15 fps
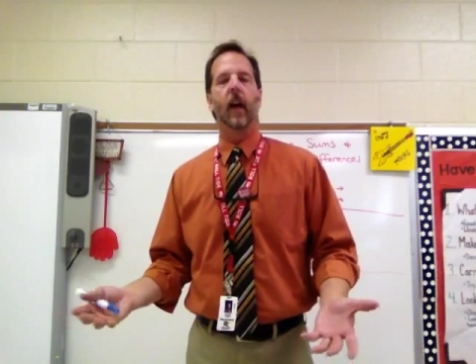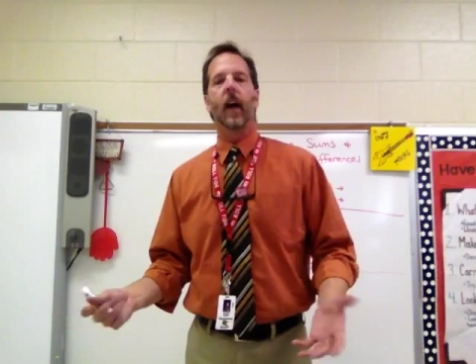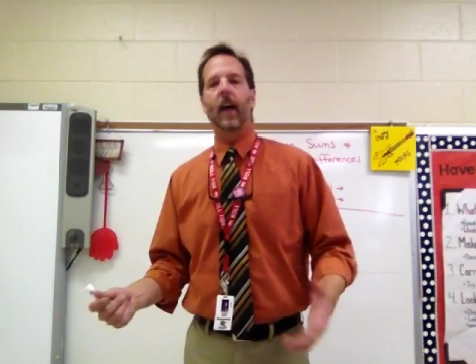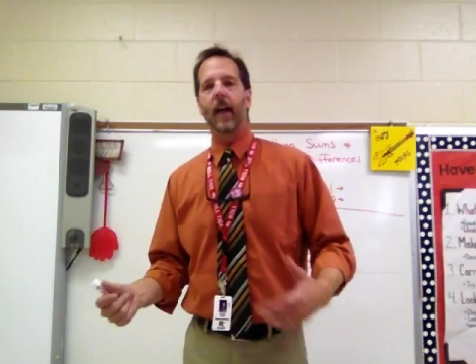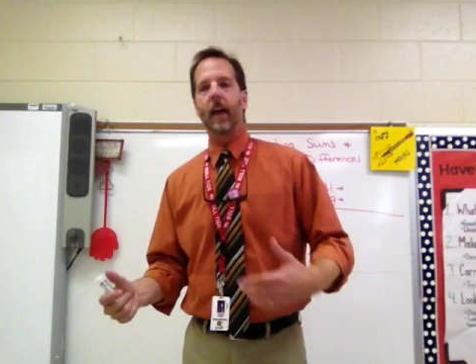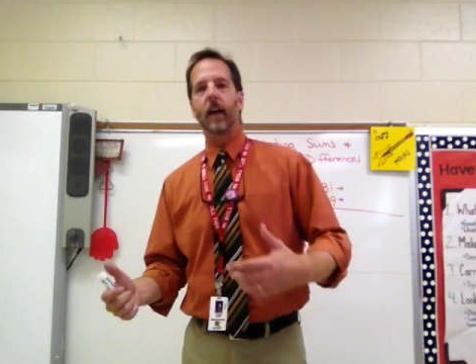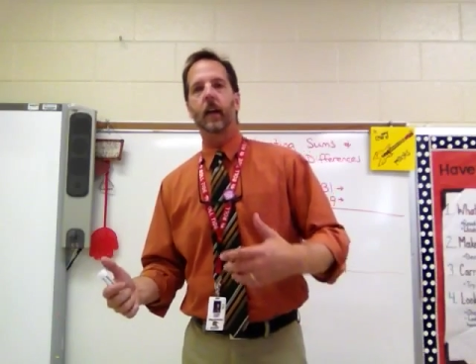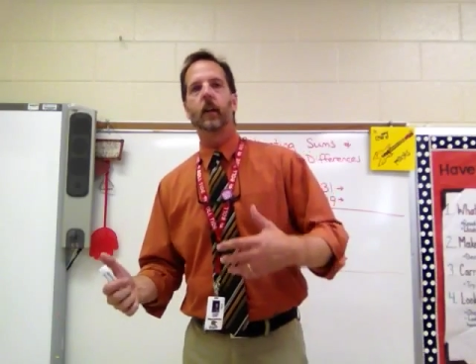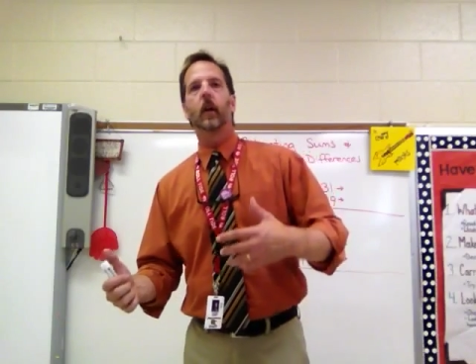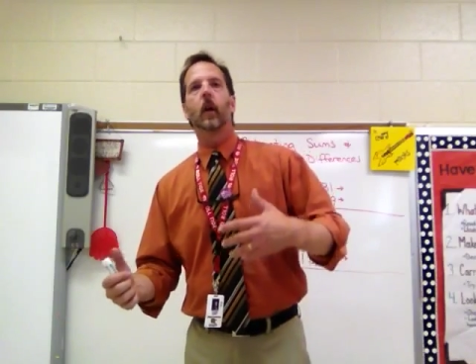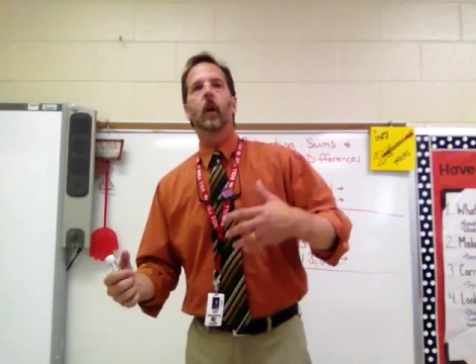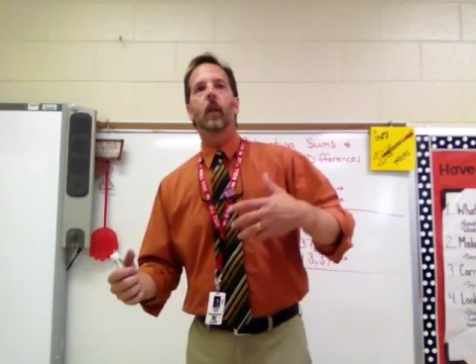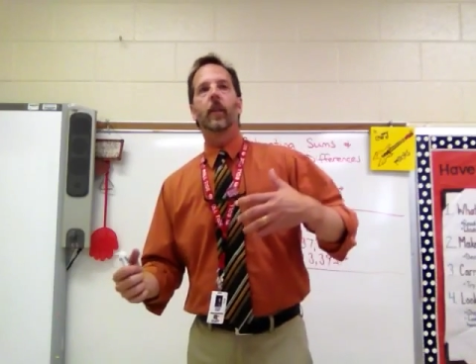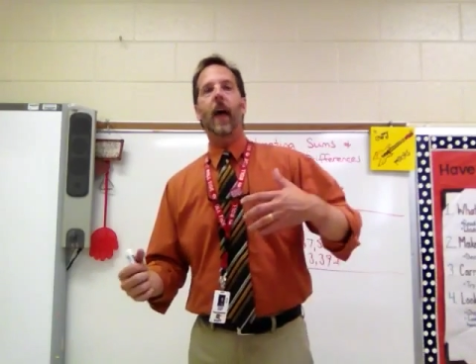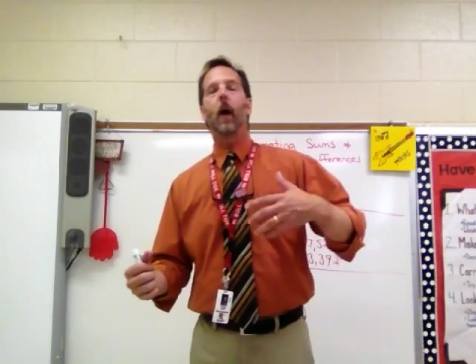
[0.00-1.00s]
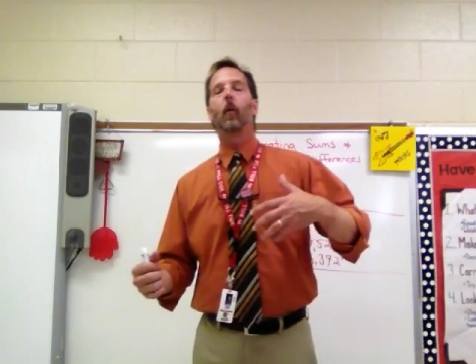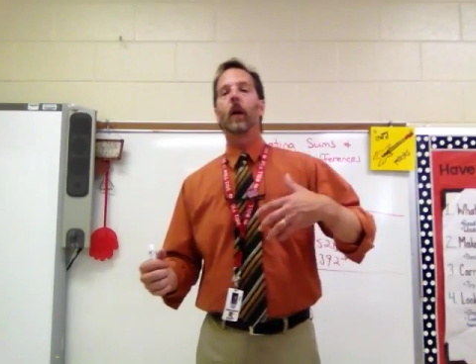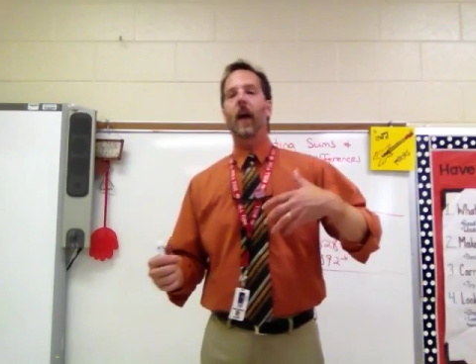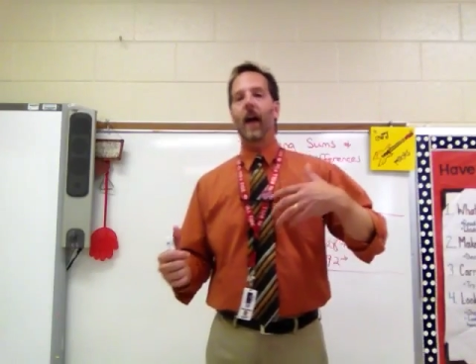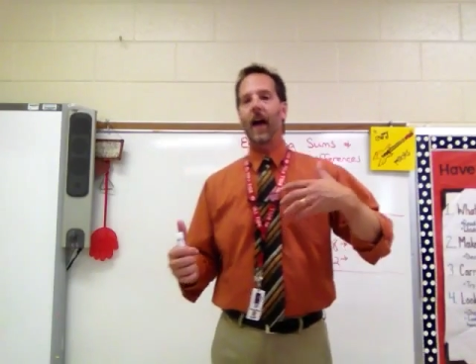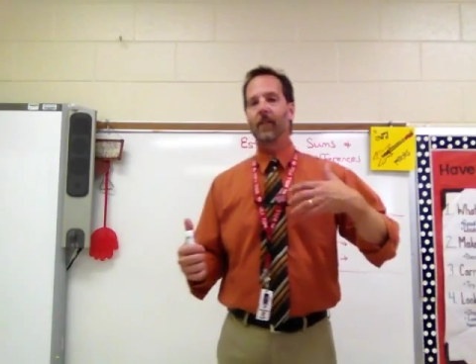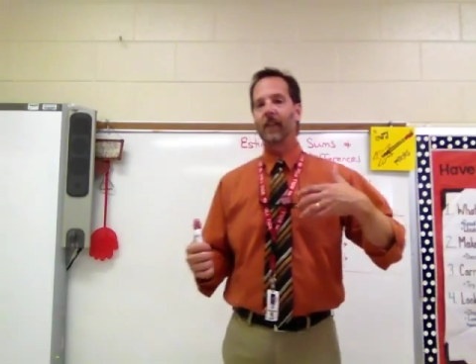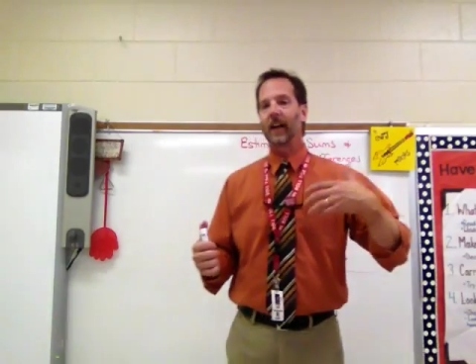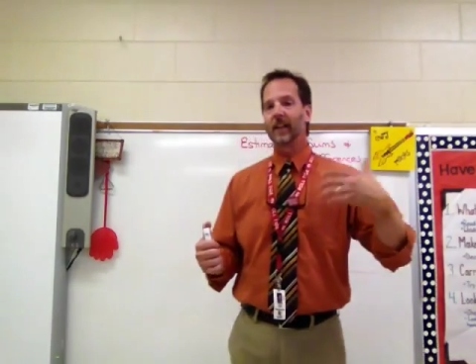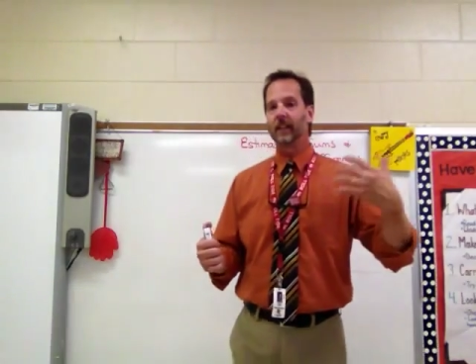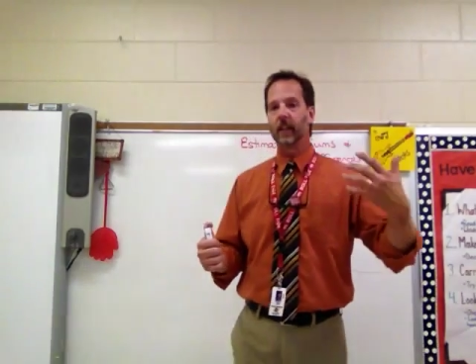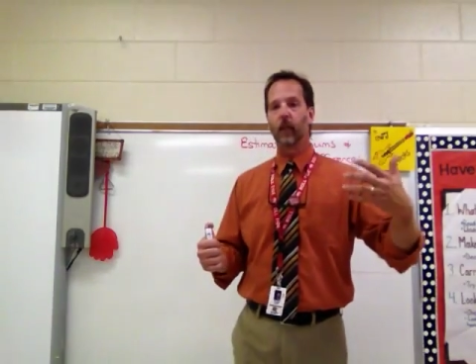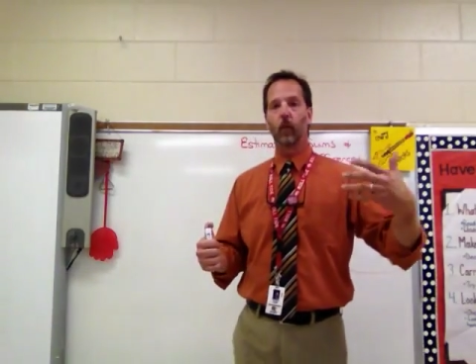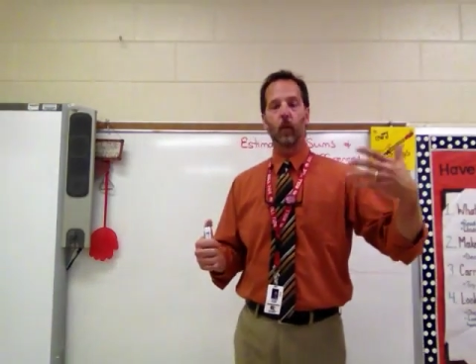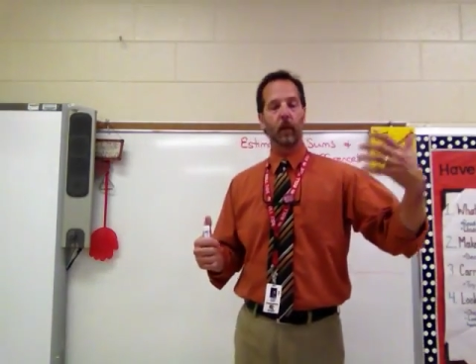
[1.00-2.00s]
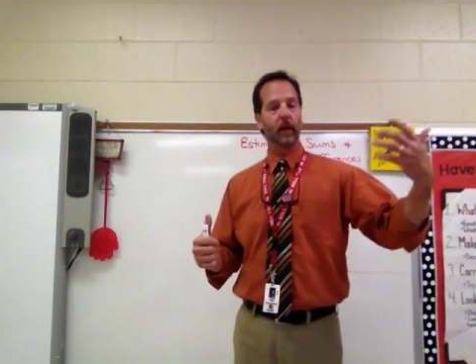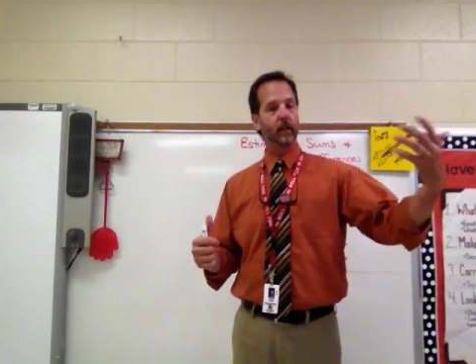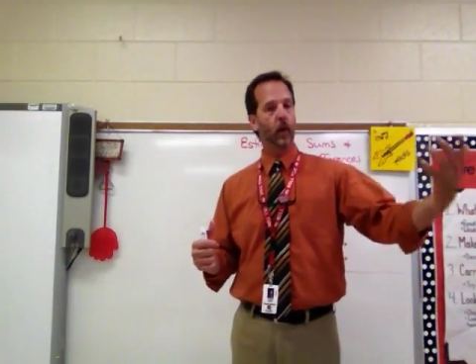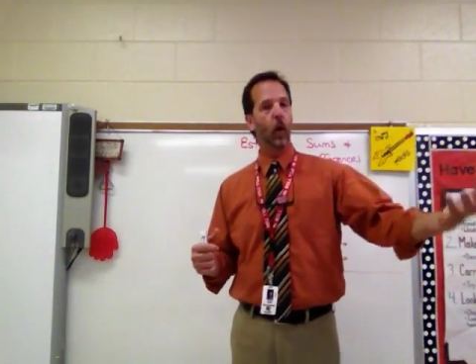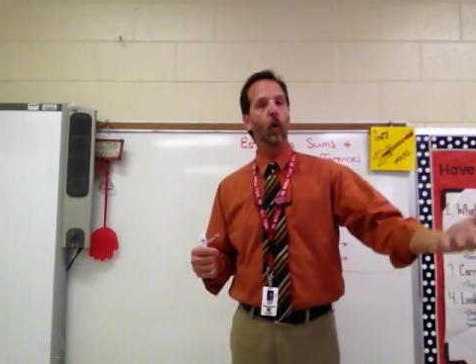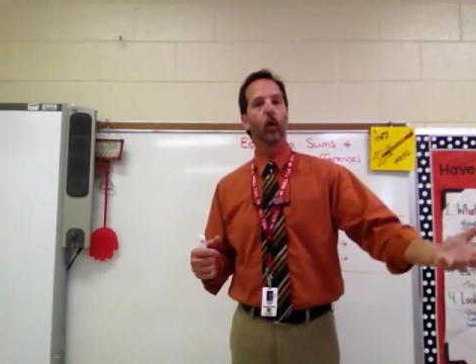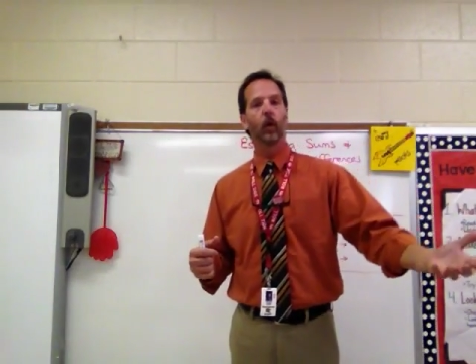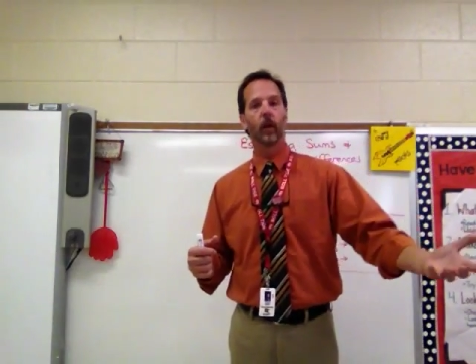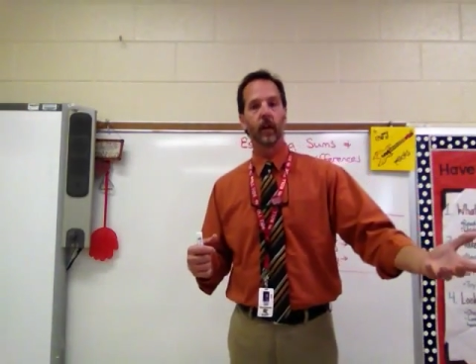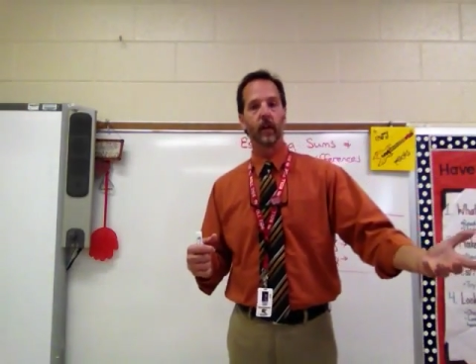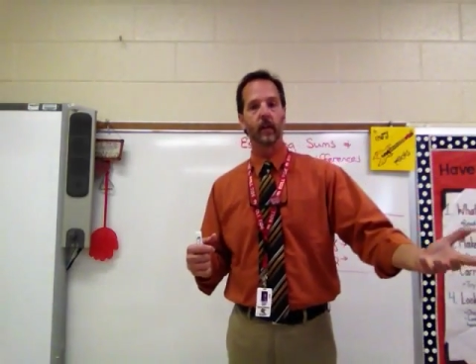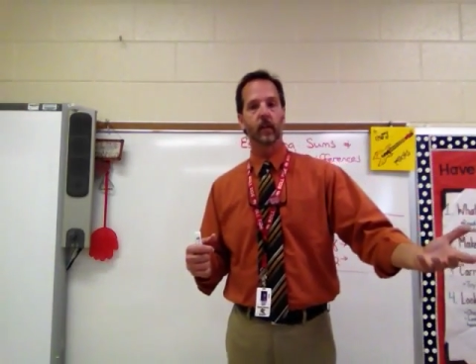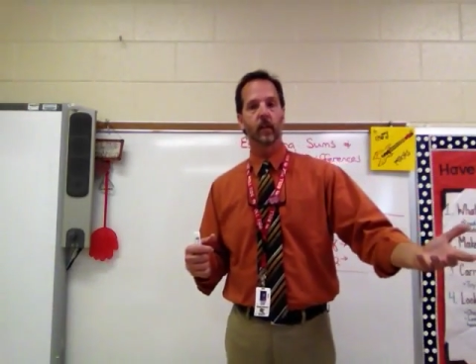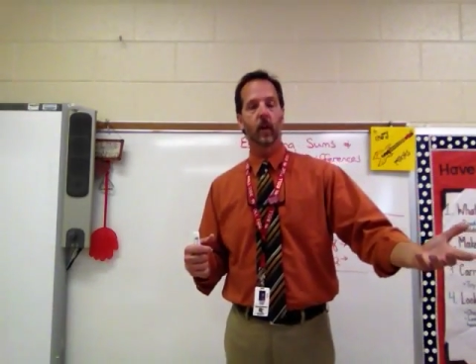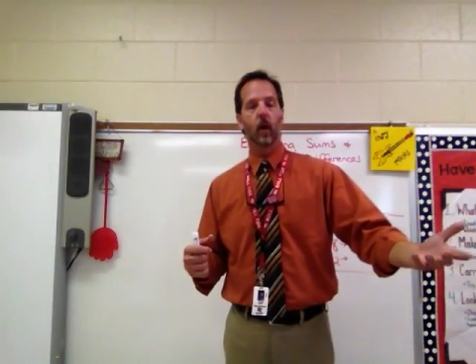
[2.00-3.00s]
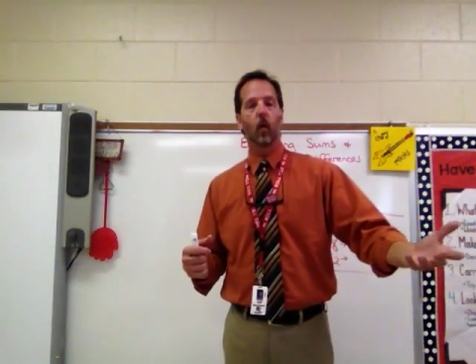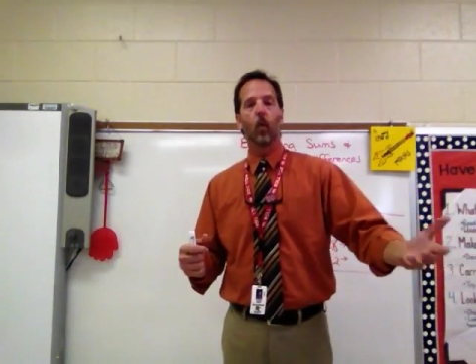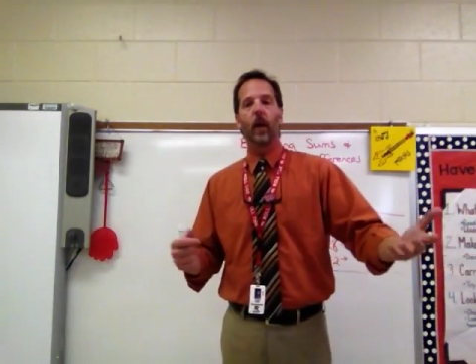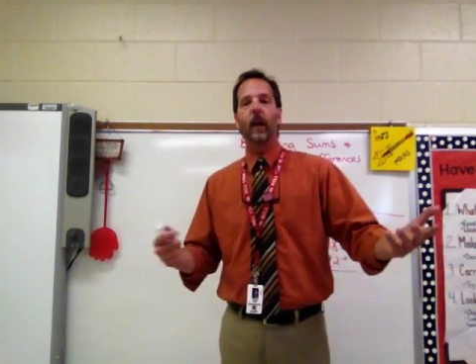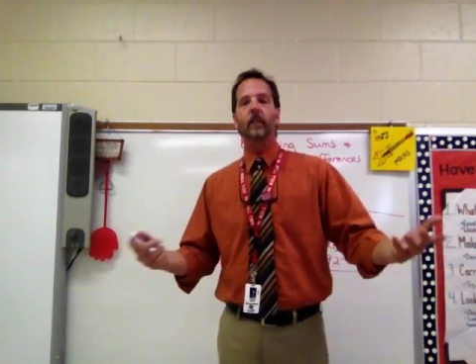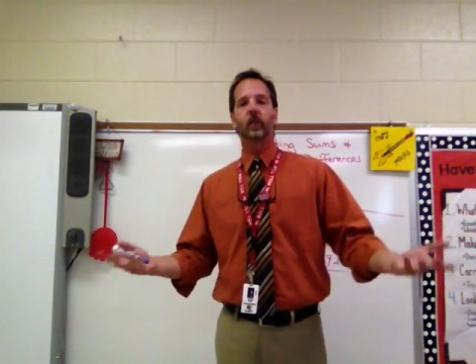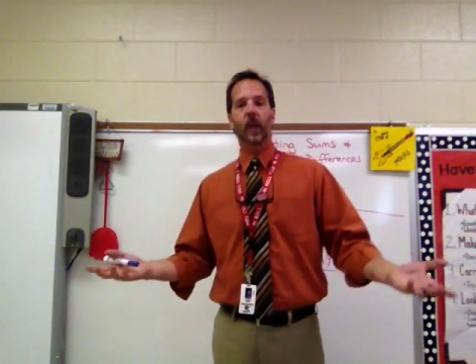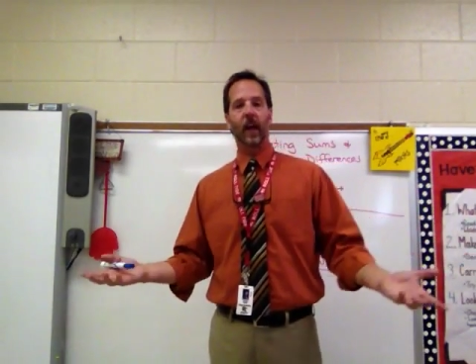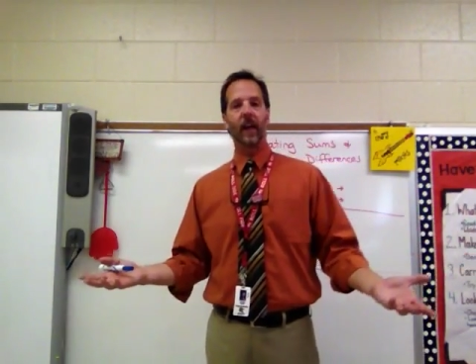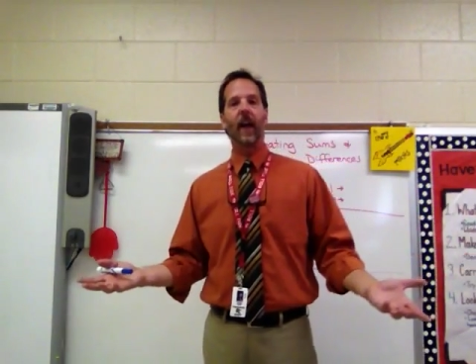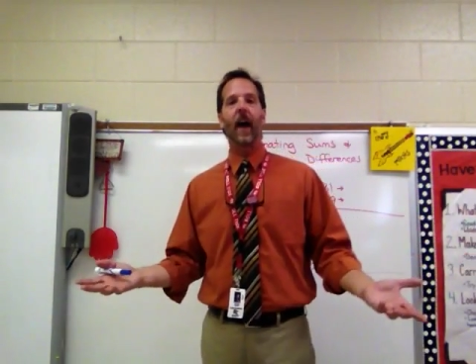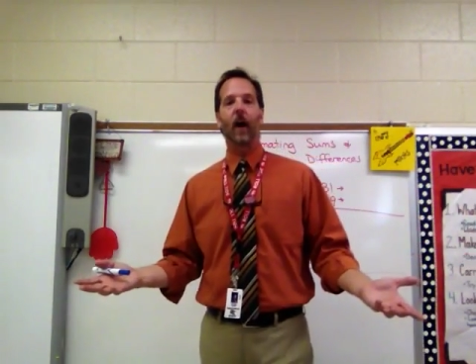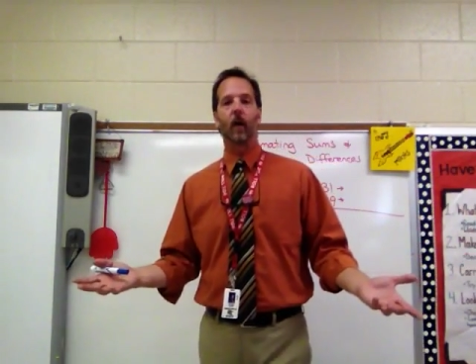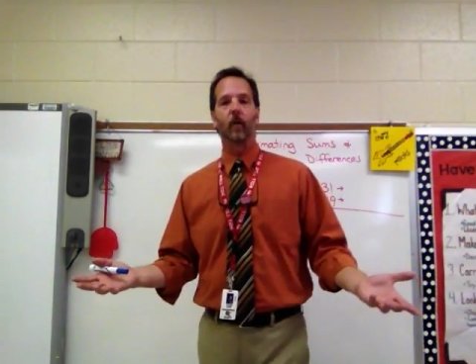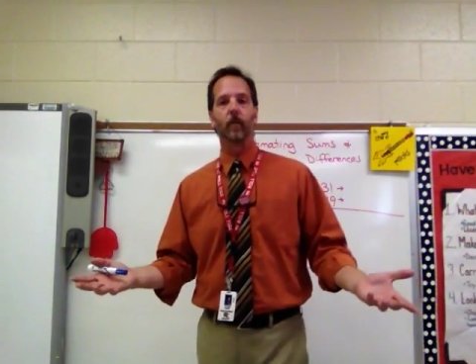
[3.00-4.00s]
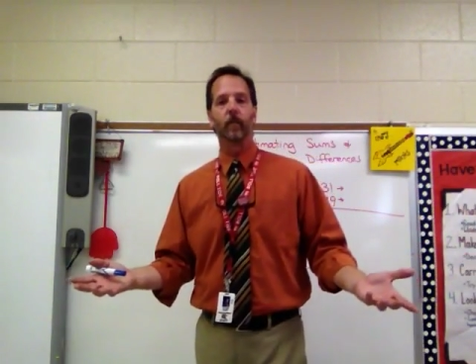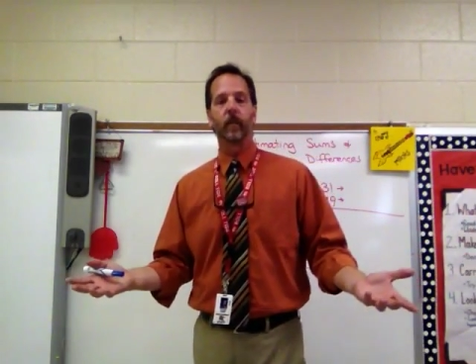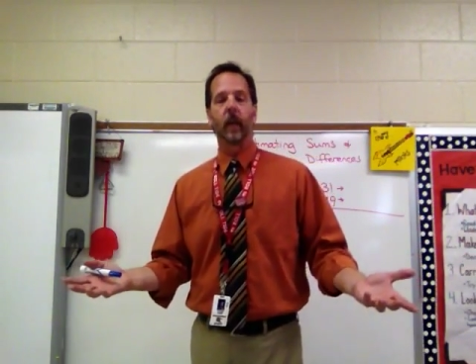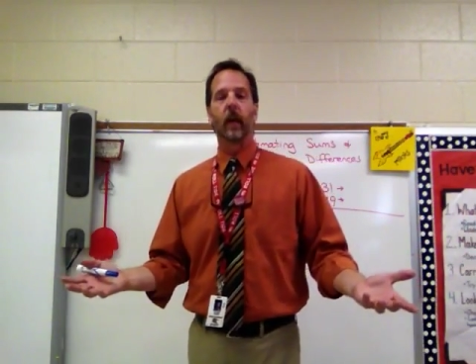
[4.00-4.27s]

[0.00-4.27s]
And that way I have an idea of what my total is when I check out.